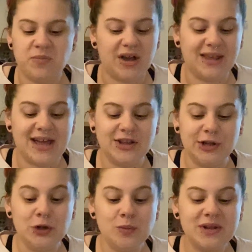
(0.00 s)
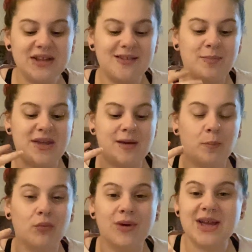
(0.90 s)
again, luminous being
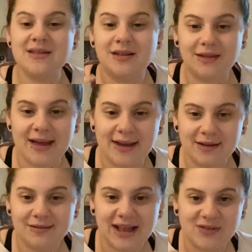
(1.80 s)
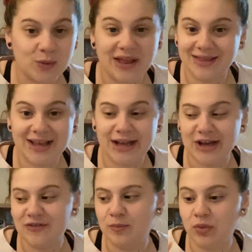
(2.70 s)
bringing the light. That's what I think
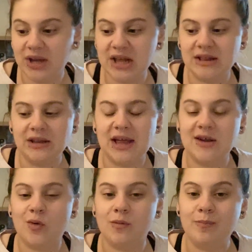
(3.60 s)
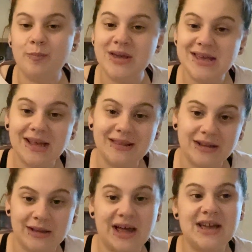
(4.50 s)
of, bringing the light or being the
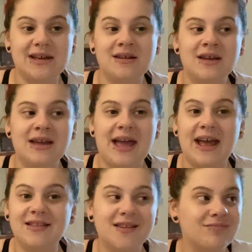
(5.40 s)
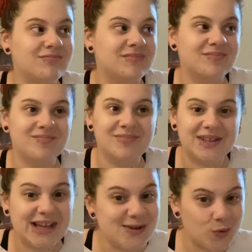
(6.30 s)
light, hence
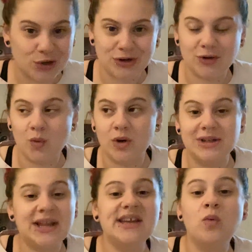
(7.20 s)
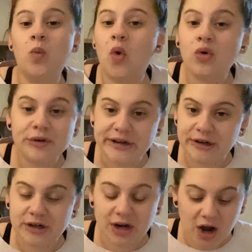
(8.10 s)
light worker or light
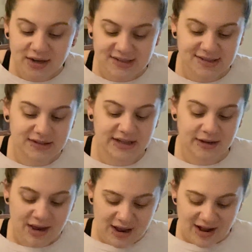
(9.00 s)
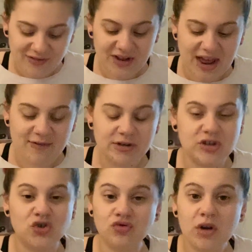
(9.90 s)
warrior, honestly. And then having
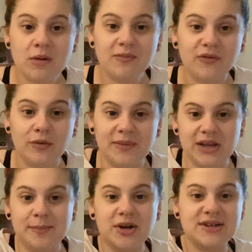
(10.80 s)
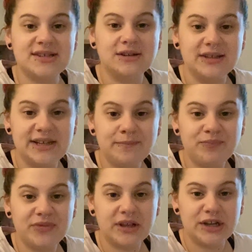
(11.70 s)
the drum for me personally,
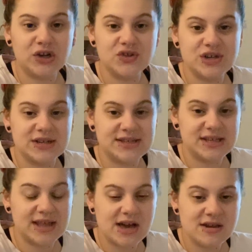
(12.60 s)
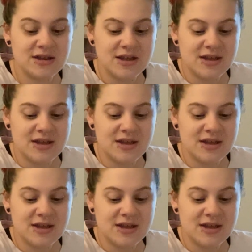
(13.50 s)
there you go, so you can see that,